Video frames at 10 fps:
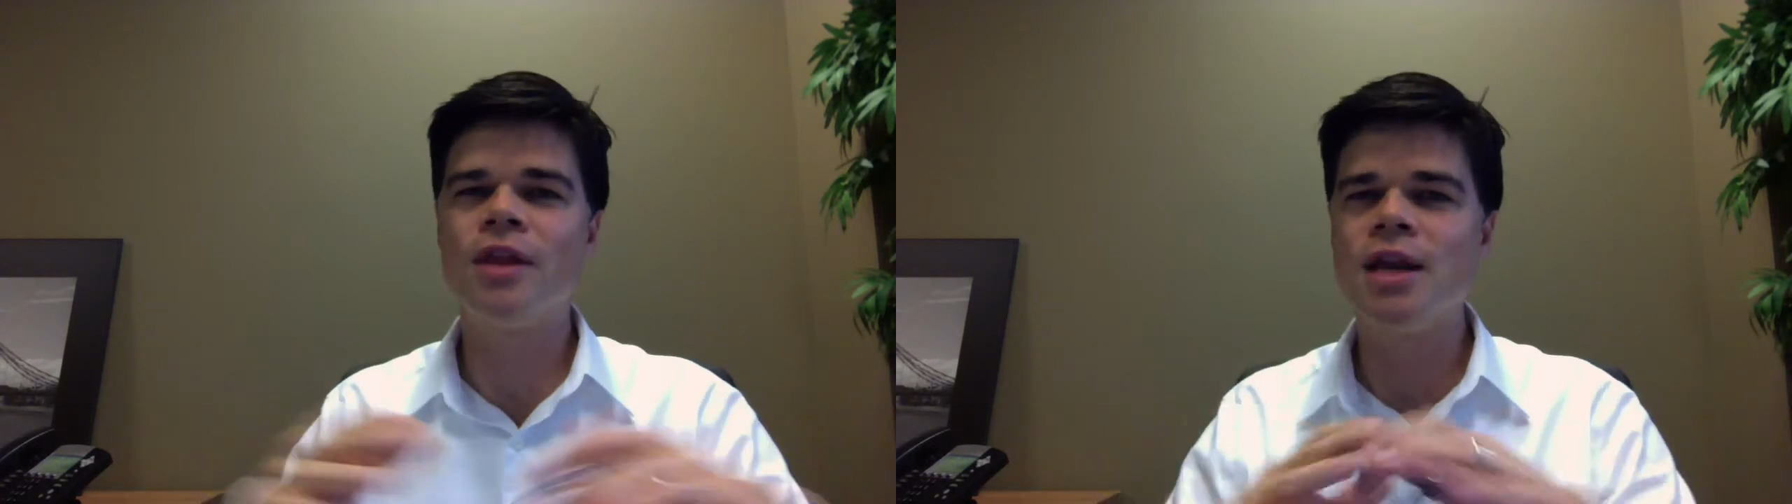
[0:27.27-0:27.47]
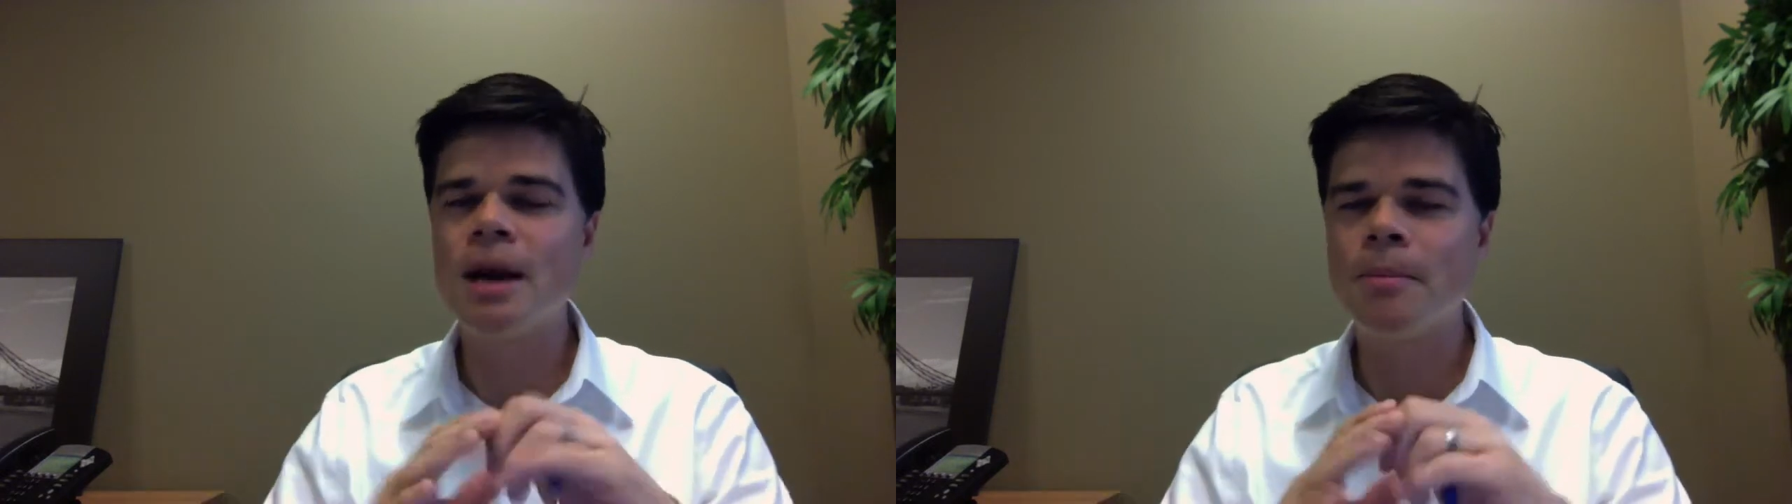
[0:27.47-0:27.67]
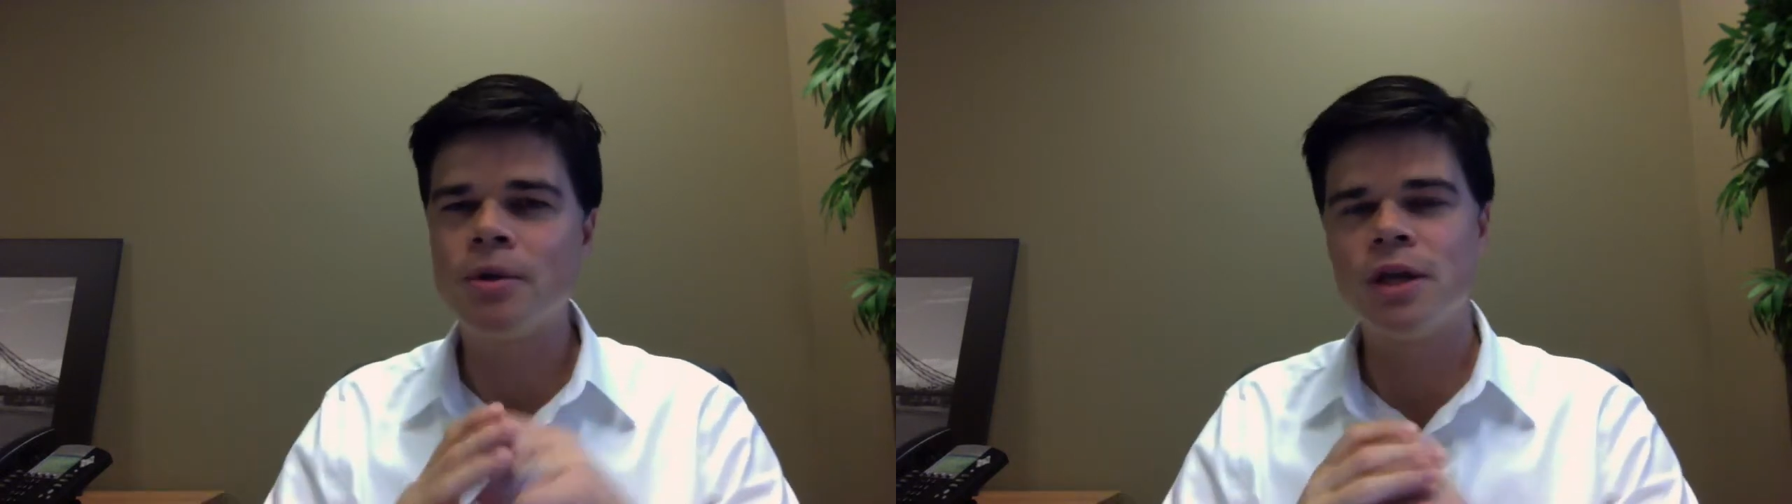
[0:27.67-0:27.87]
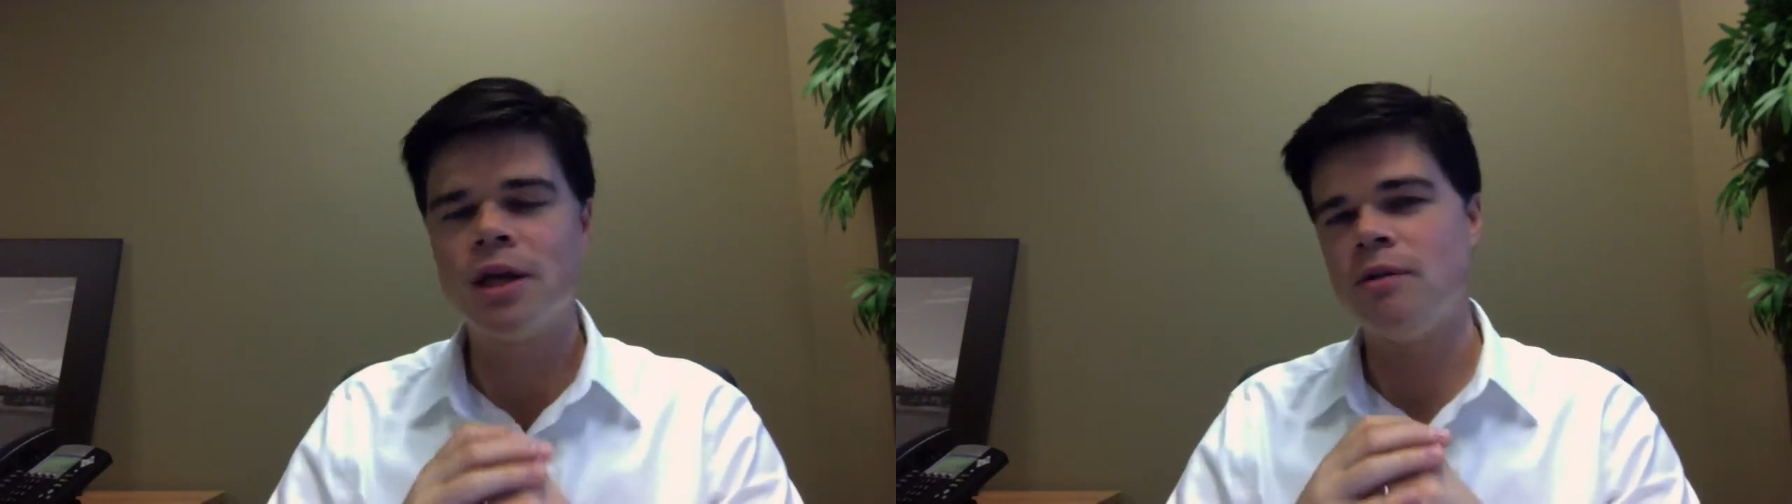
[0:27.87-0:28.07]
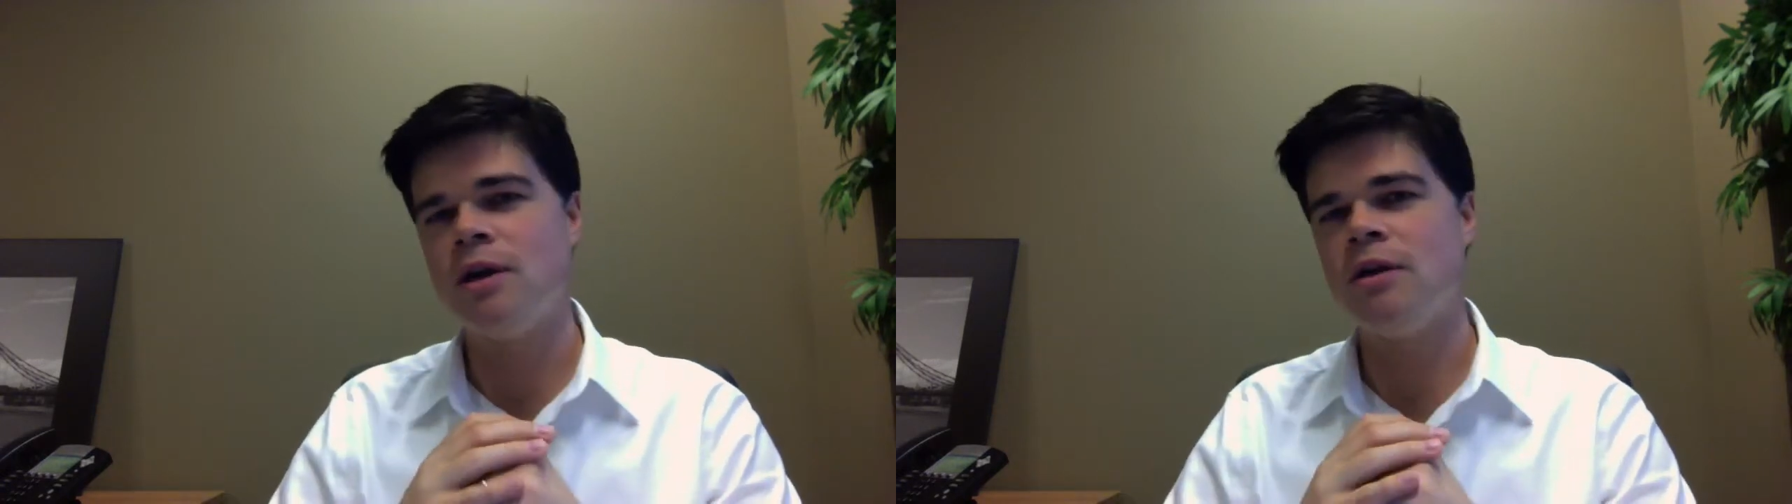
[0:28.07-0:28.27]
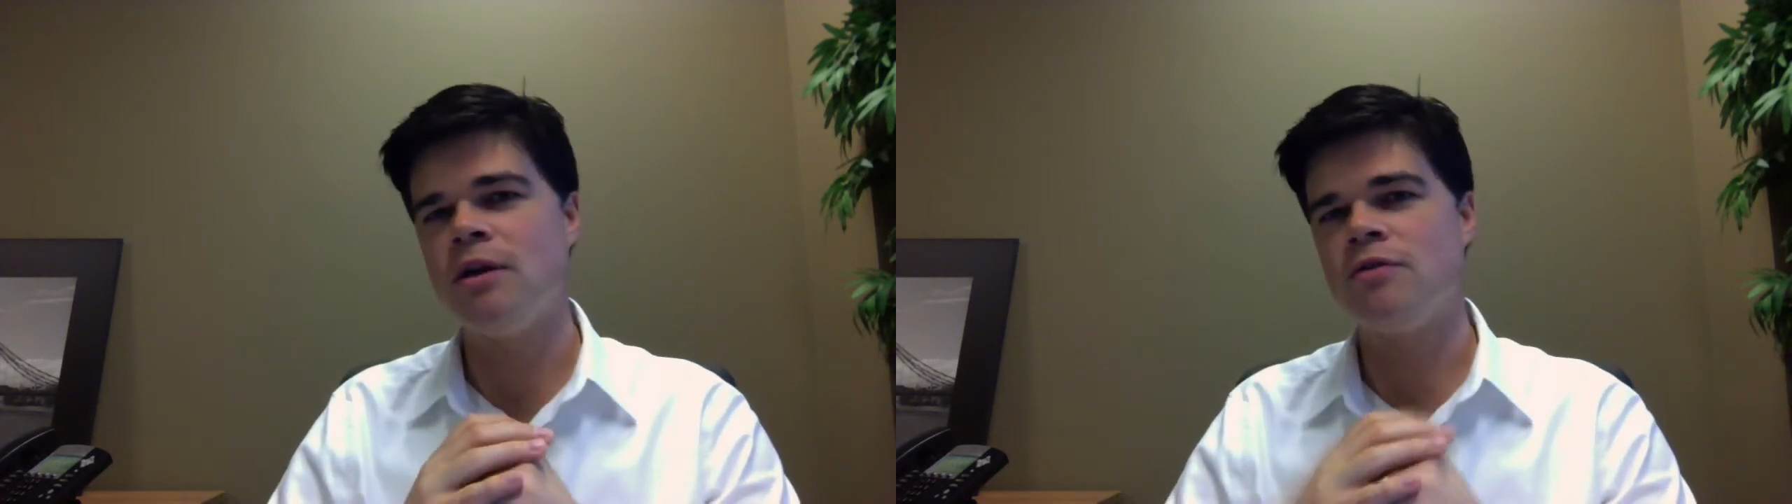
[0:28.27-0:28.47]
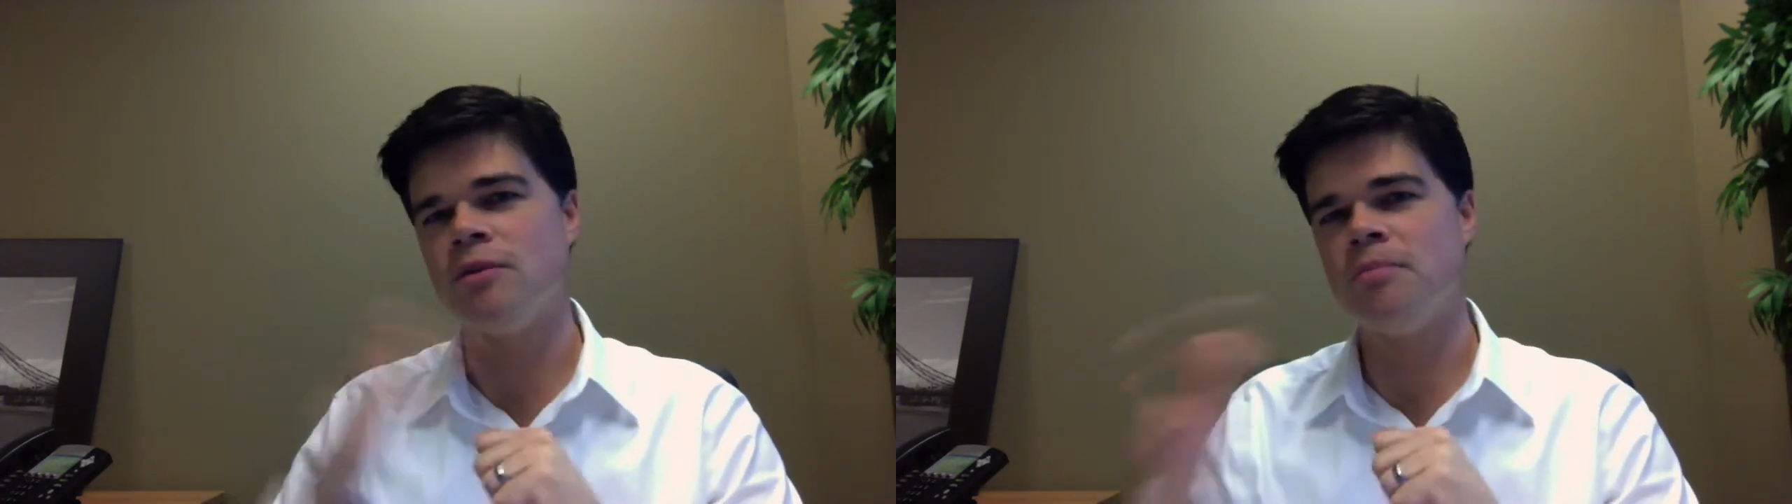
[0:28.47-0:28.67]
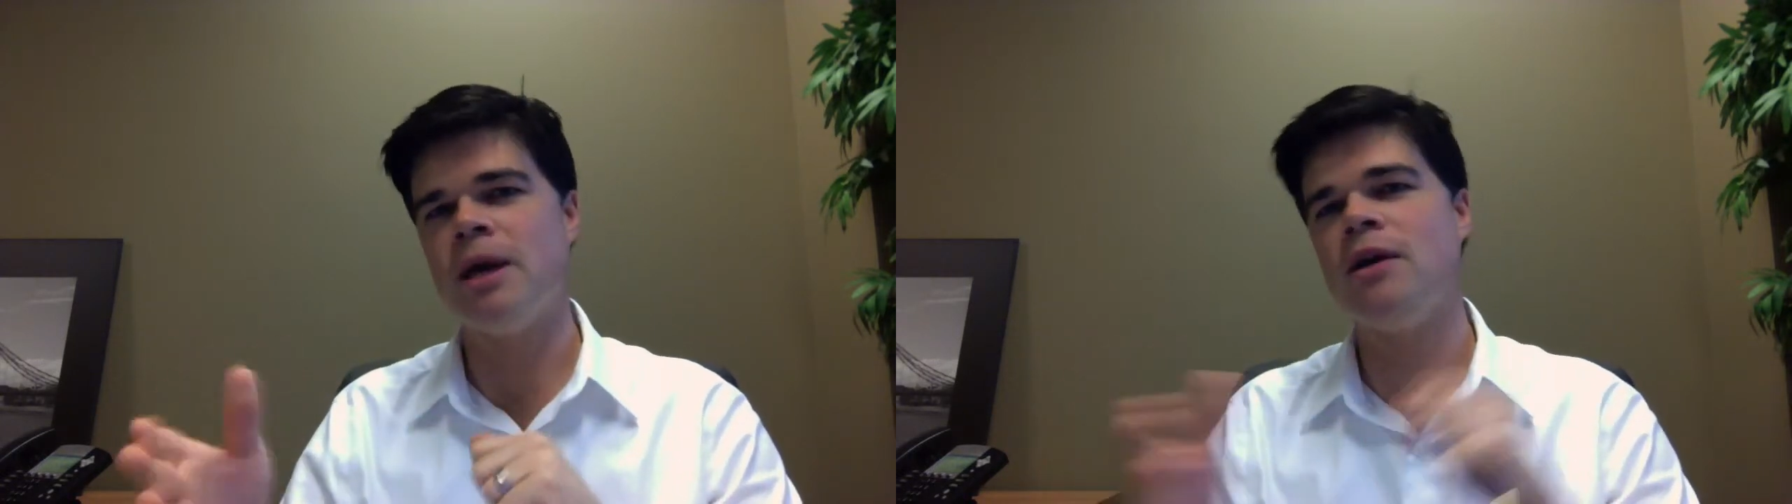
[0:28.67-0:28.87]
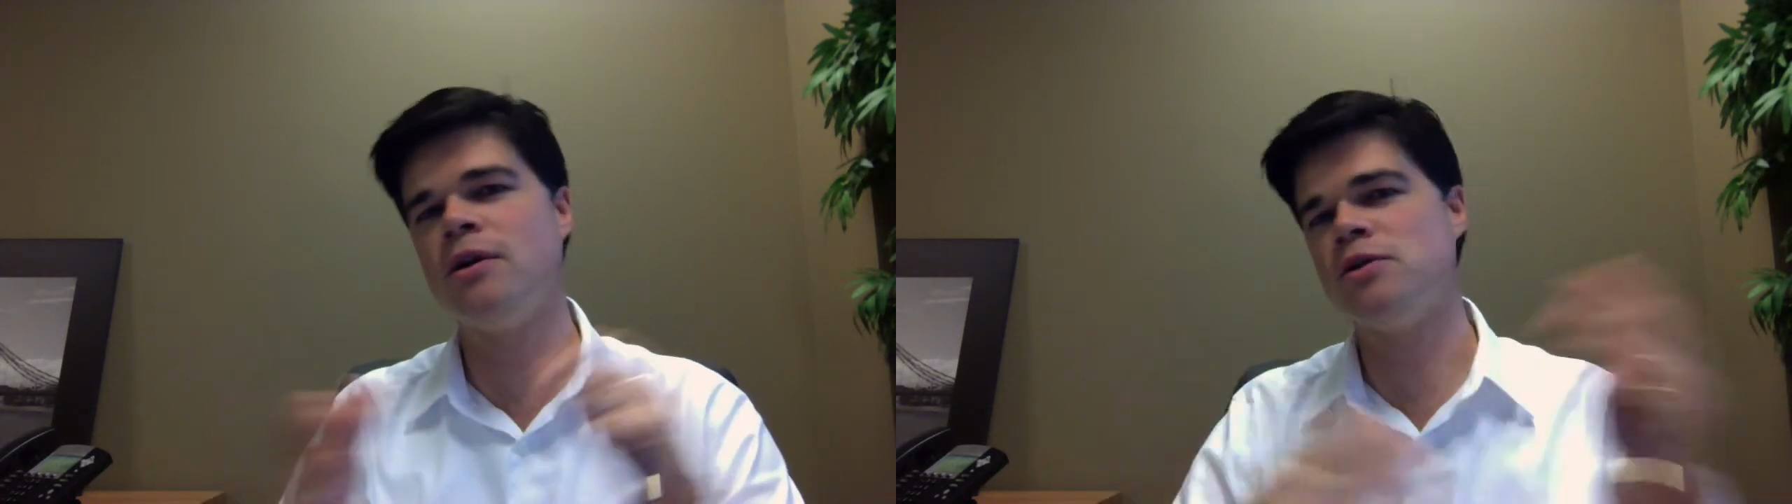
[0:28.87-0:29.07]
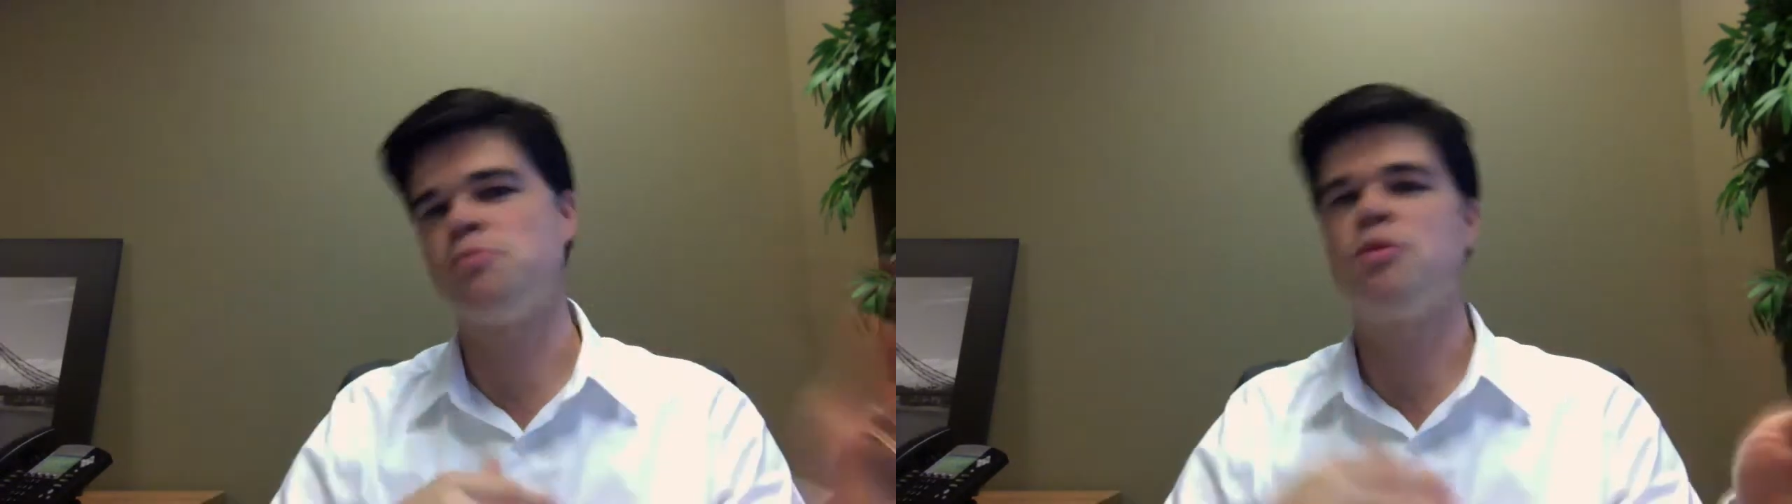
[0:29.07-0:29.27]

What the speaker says: the number that you hear from bankers,